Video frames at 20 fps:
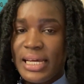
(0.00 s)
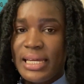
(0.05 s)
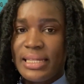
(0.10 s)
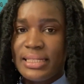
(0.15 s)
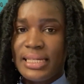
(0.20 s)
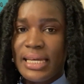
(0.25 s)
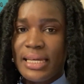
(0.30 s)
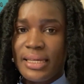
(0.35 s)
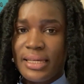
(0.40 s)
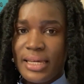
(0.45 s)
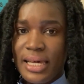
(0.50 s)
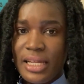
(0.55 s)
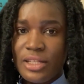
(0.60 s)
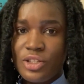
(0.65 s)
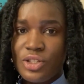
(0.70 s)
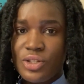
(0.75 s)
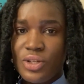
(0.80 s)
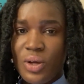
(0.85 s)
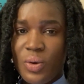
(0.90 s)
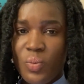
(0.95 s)
and then
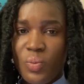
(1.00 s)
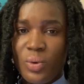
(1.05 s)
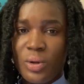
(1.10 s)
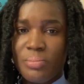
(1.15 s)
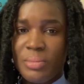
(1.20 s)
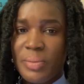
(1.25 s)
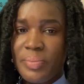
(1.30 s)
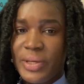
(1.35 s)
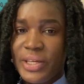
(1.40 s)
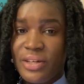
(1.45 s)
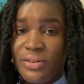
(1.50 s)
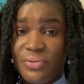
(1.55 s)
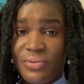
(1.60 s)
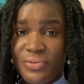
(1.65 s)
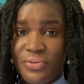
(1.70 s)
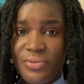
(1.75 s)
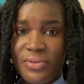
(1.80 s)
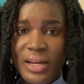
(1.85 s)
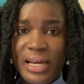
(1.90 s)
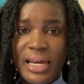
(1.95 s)
get someone, maybe a
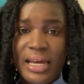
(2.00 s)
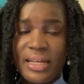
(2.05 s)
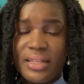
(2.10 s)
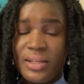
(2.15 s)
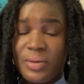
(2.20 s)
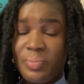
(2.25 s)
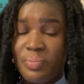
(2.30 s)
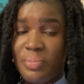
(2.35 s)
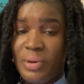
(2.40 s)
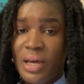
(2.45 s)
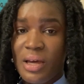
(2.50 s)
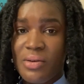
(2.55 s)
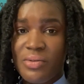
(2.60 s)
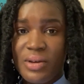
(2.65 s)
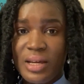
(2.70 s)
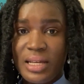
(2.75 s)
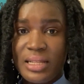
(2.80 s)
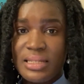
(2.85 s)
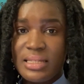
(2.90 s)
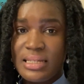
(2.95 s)
friend, a
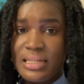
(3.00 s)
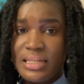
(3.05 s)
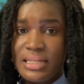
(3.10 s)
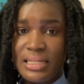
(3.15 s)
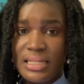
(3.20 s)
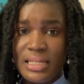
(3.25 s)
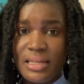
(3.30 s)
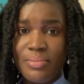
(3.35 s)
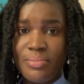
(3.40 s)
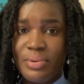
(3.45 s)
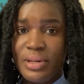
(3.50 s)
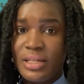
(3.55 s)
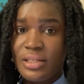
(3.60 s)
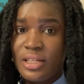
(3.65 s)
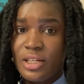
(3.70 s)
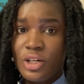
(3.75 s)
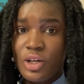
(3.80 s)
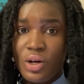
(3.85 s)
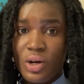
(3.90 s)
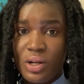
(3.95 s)
parent, a
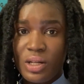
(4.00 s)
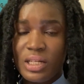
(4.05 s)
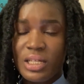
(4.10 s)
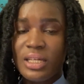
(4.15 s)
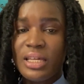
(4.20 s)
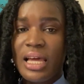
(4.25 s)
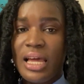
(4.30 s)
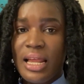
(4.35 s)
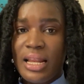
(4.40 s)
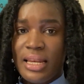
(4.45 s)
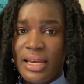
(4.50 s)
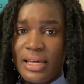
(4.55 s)
sibling, a colleague.